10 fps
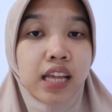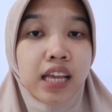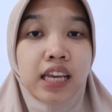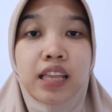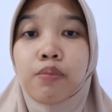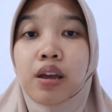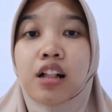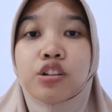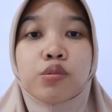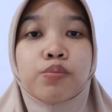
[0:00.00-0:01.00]
It might
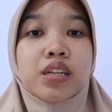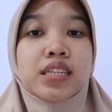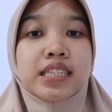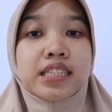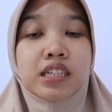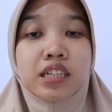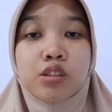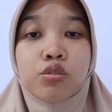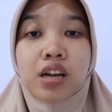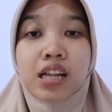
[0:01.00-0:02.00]
also be necessary
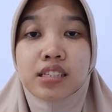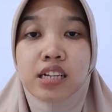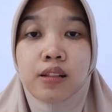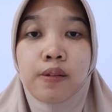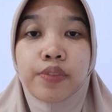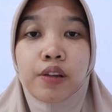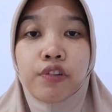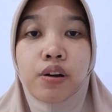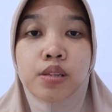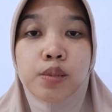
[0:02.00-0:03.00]
to translate
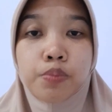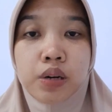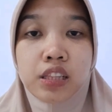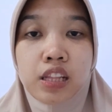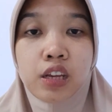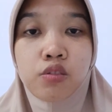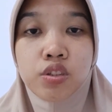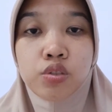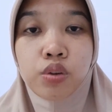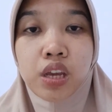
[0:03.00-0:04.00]
from a spread language
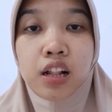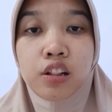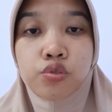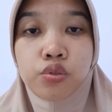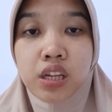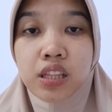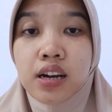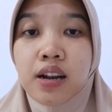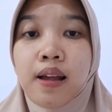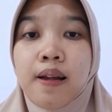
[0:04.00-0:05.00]
to get altogether
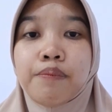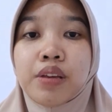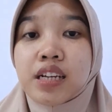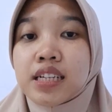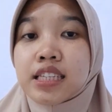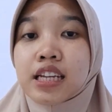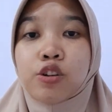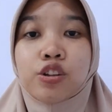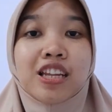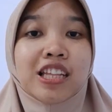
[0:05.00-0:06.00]
because a
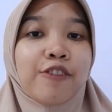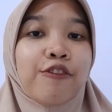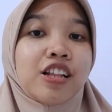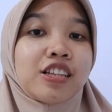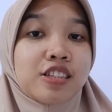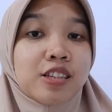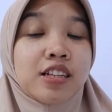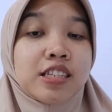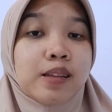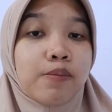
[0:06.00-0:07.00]
good native translation
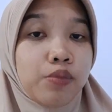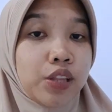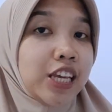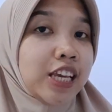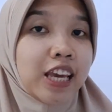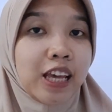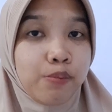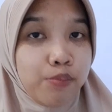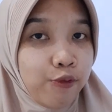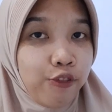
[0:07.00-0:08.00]
simply can't
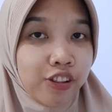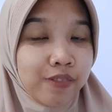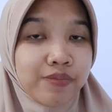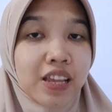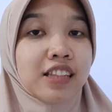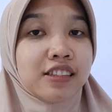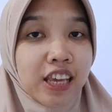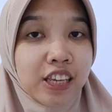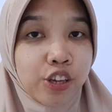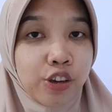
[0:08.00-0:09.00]
be found.
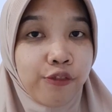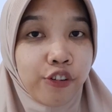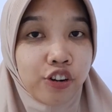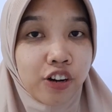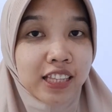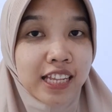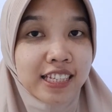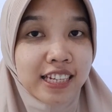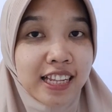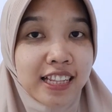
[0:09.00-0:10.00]
Thank you for your
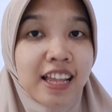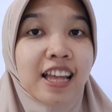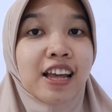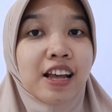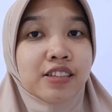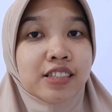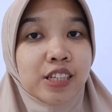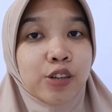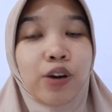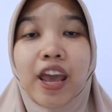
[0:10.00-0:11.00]
attention. See
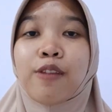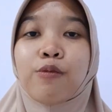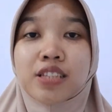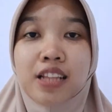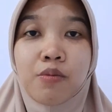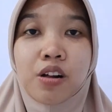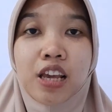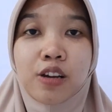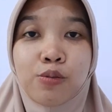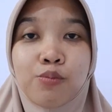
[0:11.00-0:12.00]
you and
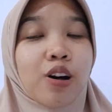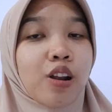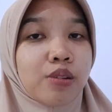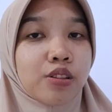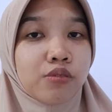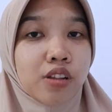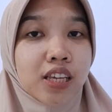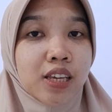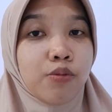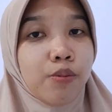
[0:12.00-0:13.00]
wassalamualaikum
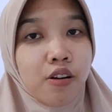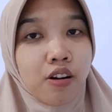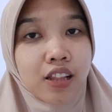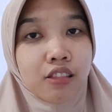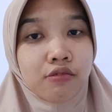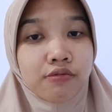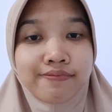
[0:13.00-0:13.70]
warahmatullahi wabarakatuh.